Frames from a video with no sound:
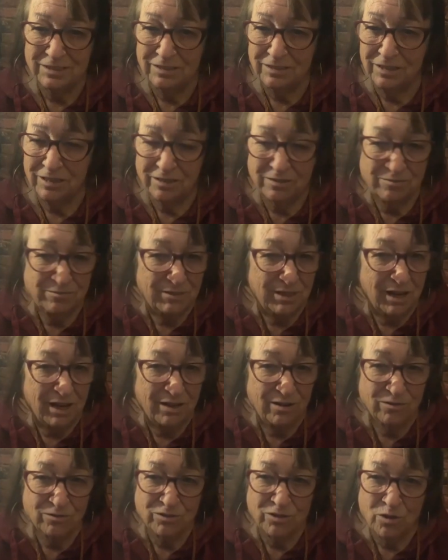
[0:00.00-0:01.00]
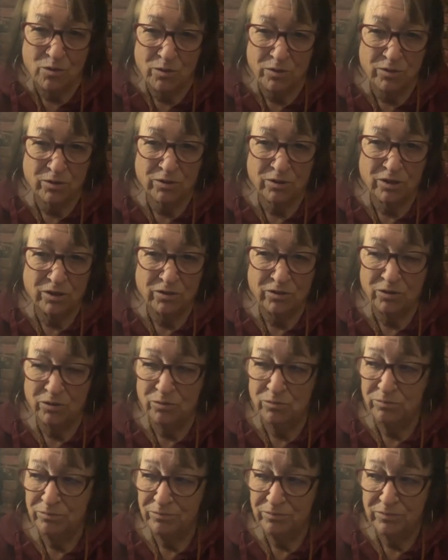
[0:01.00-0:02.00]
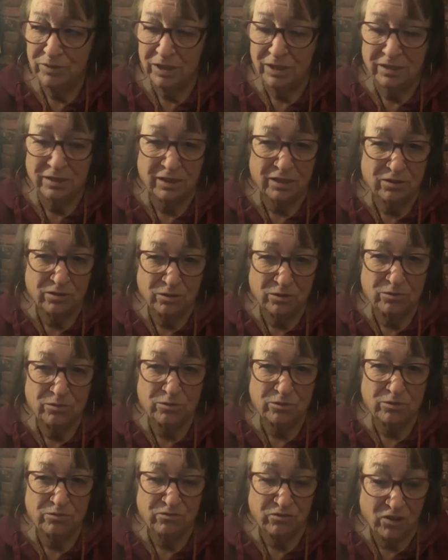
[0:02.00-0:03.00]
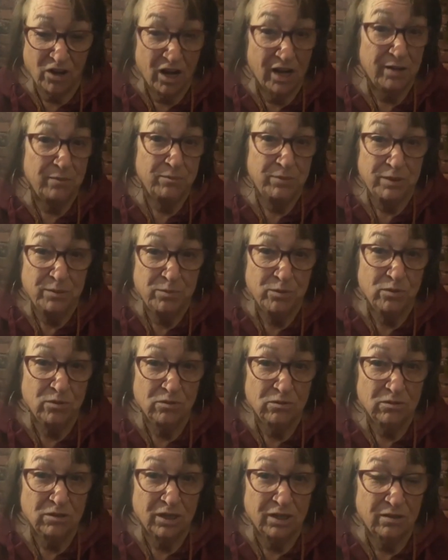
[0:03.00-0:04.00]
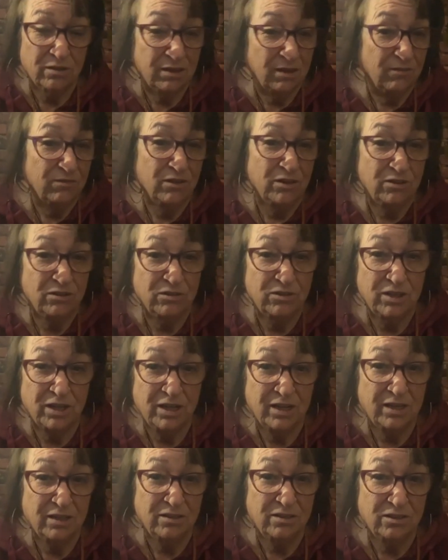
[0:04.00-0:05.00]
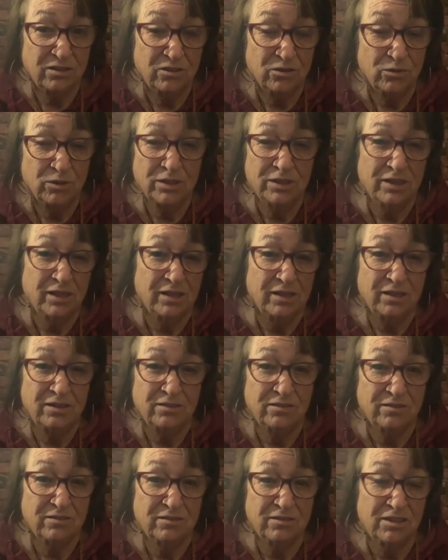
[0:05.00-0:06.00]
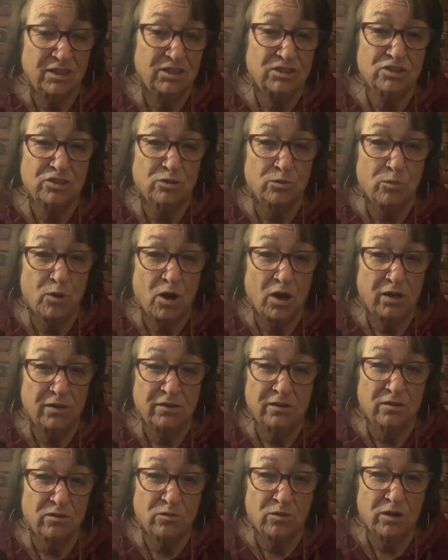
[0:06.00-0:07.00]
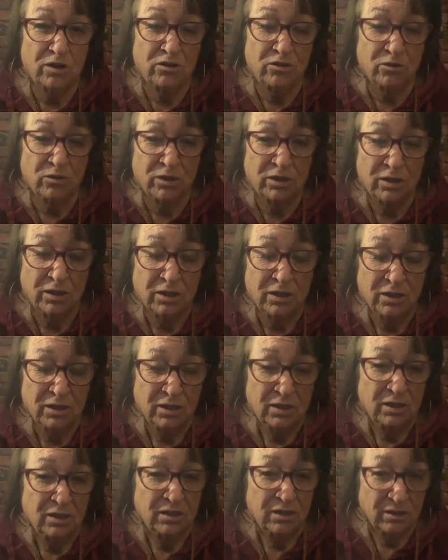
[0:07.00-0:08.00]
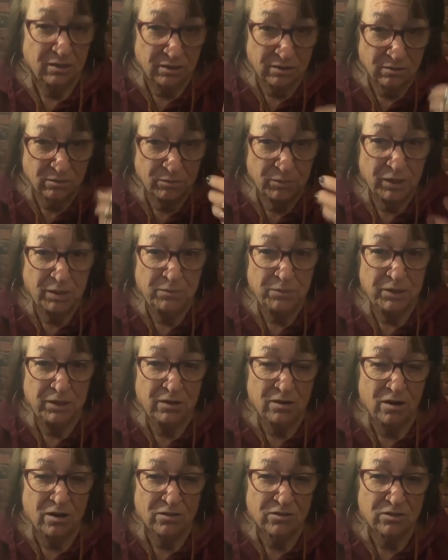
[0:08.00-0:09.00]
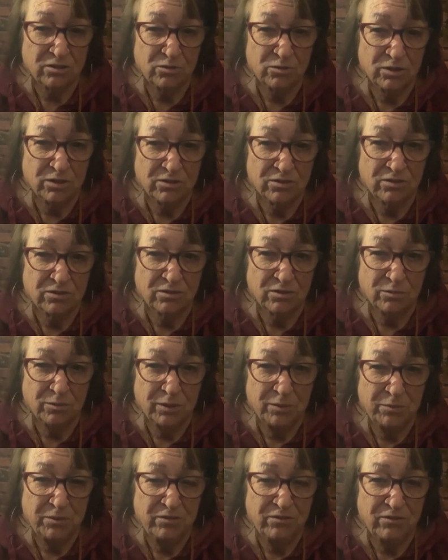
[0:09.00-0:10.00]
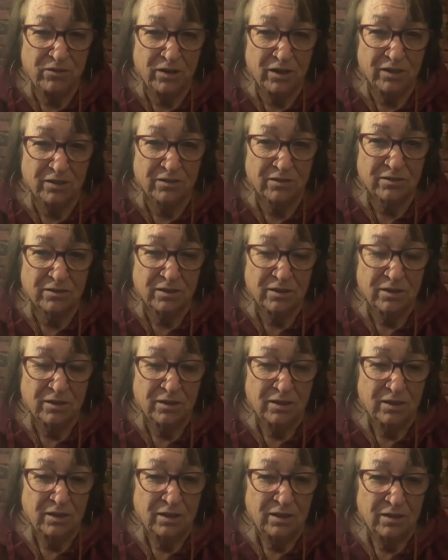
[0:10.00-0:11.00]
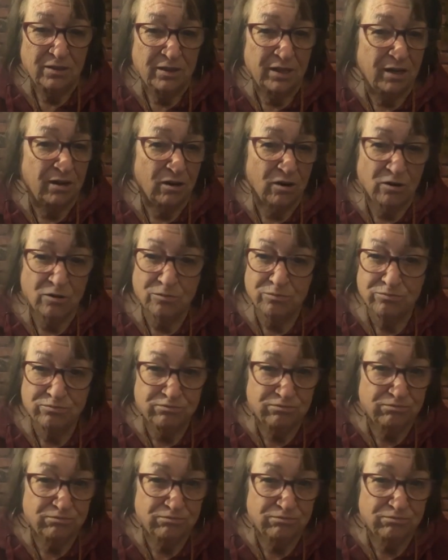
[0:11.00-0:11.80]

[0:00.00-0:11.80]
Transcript: it, I don't know what they're going to do. Like, they could fine people, like they've undertaken to do it, and then they change their mind, they don't want to do it there may be consequences, there may be fines that are